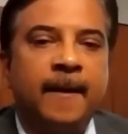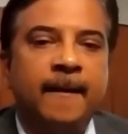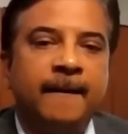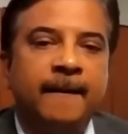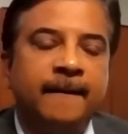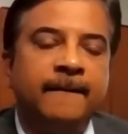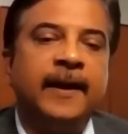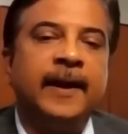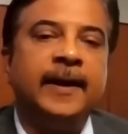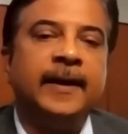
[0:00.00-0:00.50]

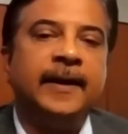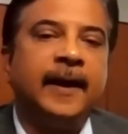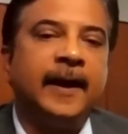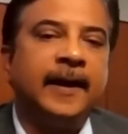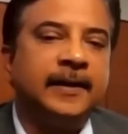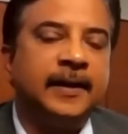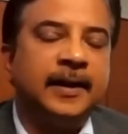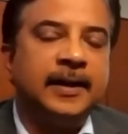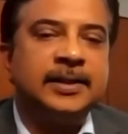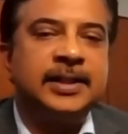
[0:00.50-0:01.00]

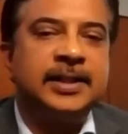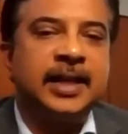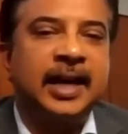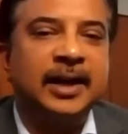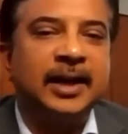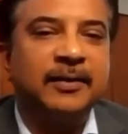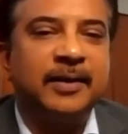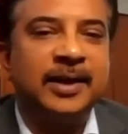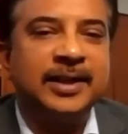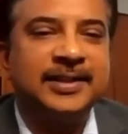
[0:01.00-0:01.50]
And the
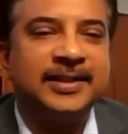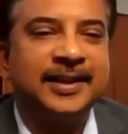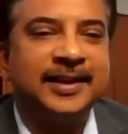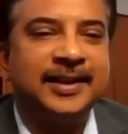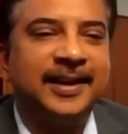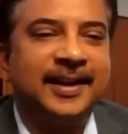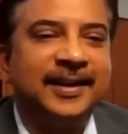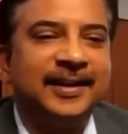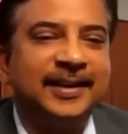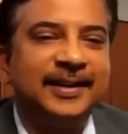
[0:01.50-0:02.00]
second question,
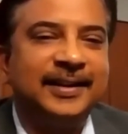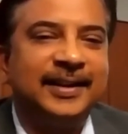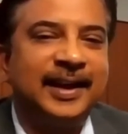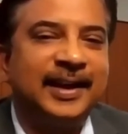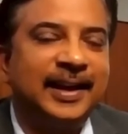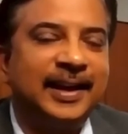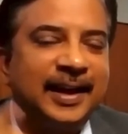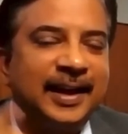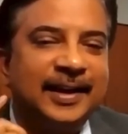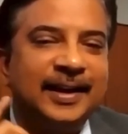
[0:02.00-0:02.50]
Ankit,
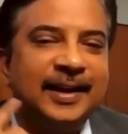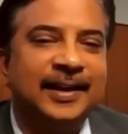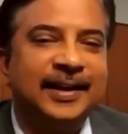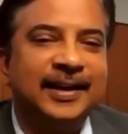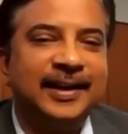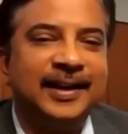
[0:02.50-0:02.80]
I didn't